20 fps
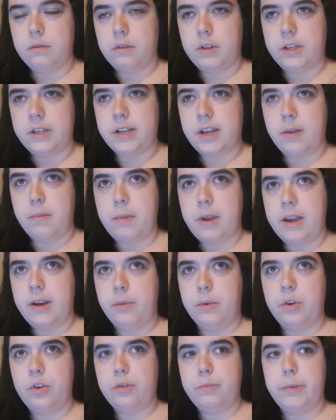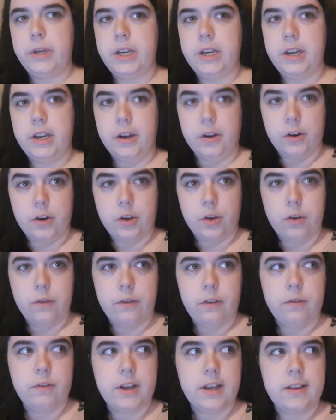they tell anyone who's been near you
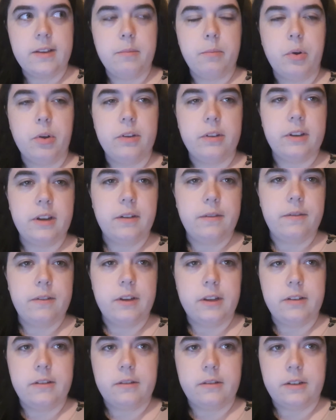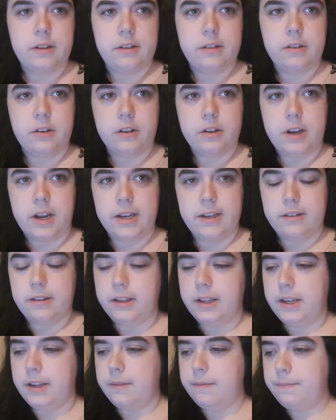if you've tested positive to start
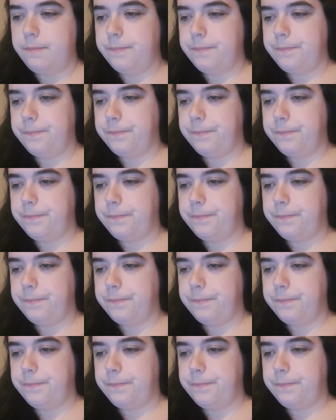isolating.